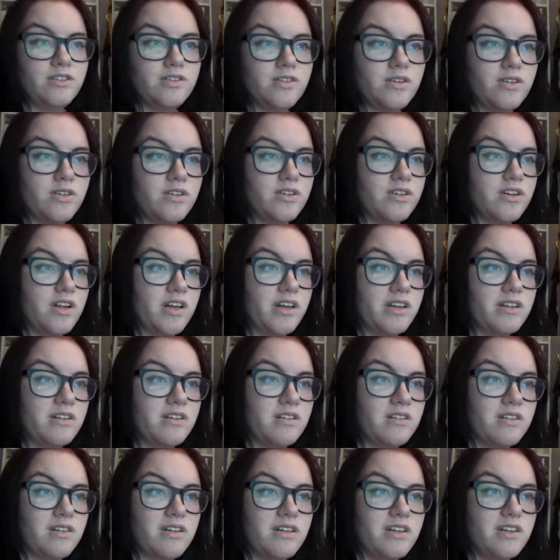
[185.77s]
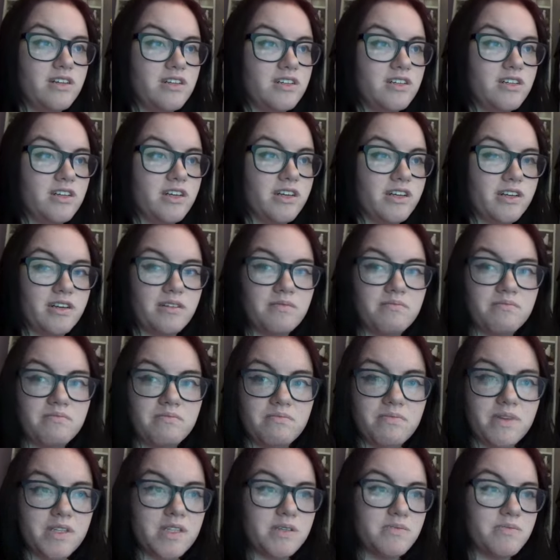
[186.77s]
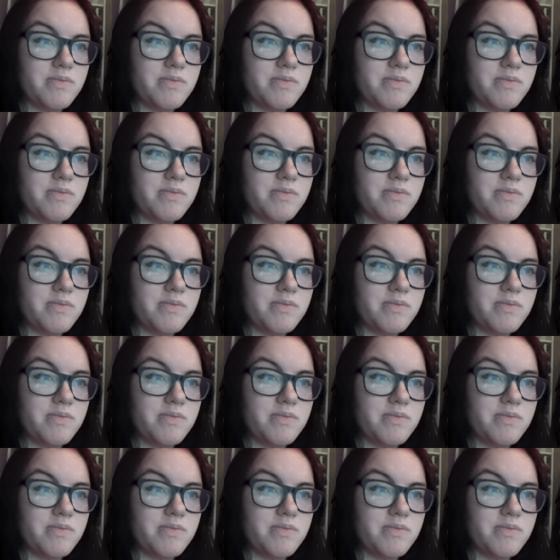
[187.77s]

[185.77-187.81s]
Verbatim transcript: other like little like bits